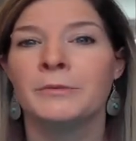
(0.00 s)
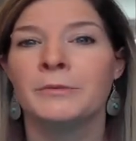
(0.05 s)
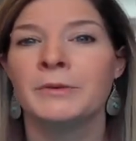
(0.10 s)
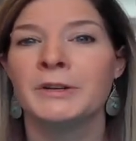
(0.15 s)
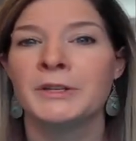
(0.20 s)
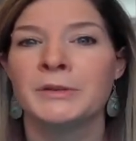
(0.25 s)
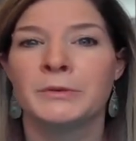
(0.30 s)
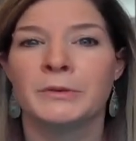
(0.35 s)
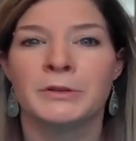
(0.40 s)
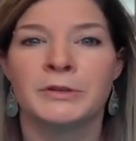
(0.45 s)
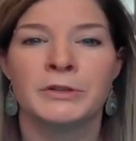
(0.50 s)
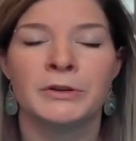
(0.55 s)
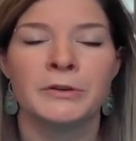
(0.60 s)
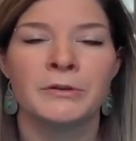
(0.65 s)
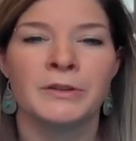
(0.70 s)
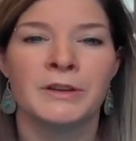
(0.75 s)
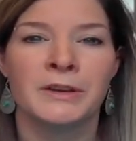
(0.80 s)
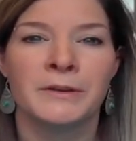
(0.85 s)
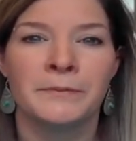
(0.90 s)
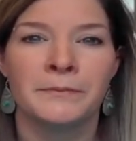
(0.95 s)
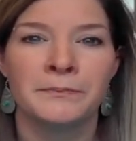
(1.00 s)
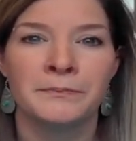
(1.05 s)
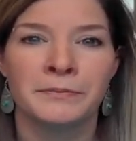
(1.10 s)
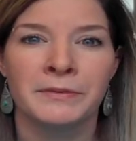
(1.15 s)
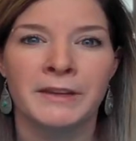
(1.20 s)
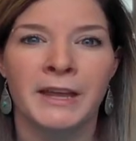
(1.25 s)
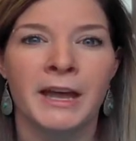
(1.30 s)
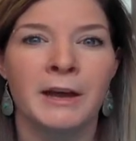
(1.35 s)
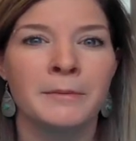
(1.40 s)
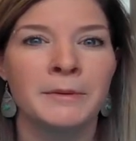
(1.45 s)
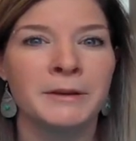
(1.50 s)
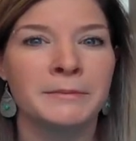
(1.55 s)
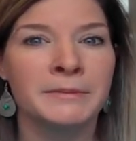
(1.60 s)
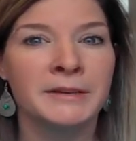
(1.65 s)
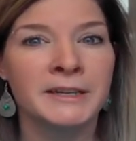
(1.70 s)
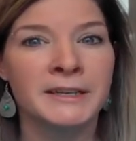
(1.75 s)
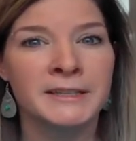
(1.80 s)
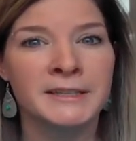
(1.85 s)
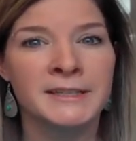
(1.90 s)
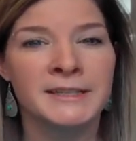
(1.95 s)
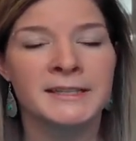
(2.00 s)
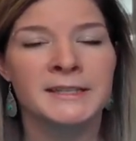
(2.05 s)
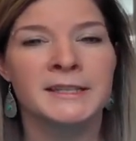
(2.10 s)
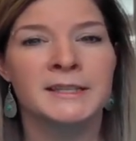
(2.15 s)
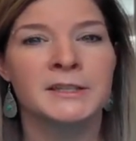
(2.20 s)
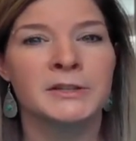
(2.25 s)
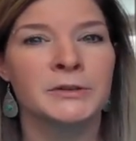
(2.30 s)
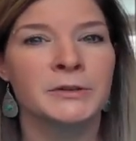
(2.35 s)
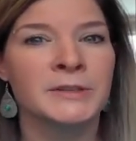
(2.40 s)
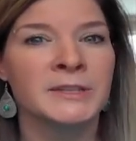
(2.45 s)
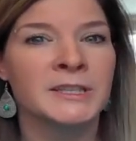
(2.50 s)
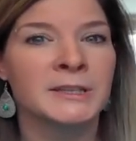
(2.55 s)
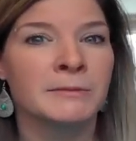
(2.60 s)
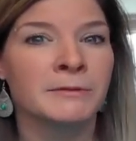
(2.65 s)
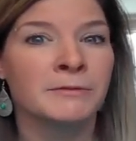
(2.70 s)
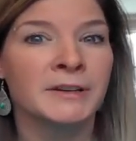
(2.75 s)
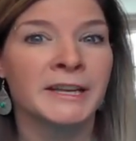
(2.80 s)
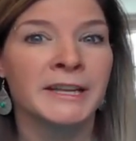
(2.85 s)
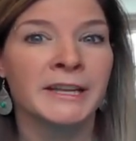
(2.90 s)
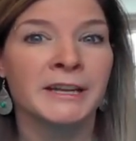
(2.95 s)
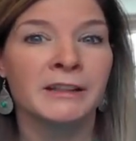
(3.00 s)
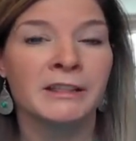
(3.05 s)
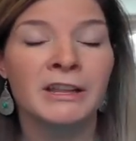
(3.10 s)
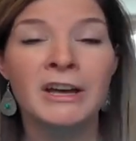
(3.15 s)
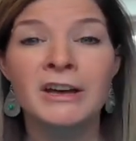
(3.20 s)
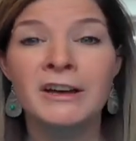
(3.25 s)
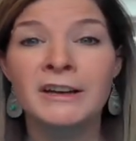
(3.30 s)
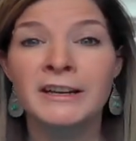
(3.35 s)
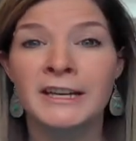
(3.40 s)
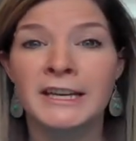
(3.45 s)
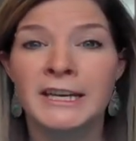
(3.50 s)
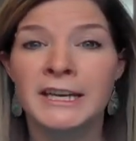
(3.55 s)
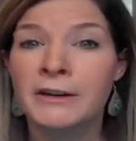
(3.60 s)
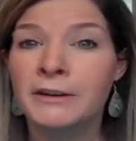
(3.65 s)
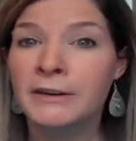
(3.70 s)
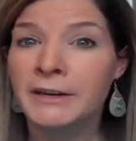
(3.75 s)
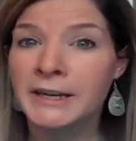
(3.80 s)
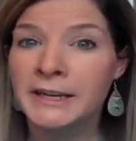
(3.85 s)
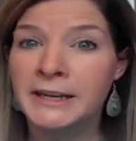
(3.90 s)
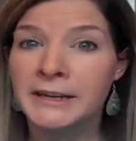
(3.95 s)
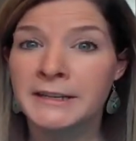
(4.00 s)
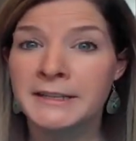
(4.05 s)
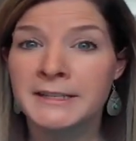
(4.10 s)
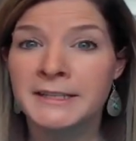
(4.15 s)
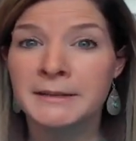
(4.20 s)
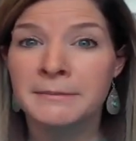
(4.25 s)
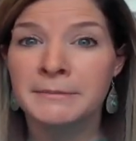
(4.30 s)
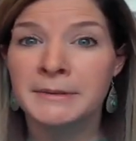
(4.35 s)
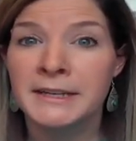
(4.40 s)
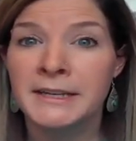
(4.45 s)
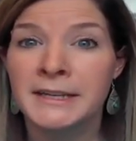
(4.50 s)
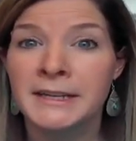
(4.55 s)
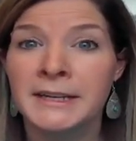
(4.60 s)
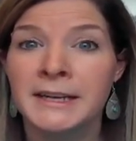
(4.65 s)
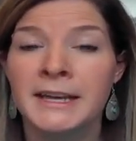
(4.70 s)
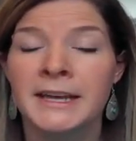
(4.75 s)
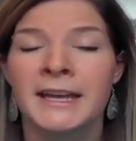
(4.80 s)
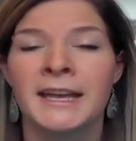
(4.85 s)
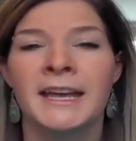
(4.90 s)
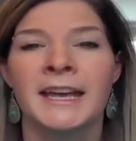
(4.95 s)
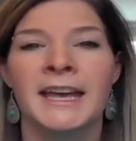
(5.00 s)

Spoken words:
which will show them how many minutes the students have been reading along and narrating on Simbi,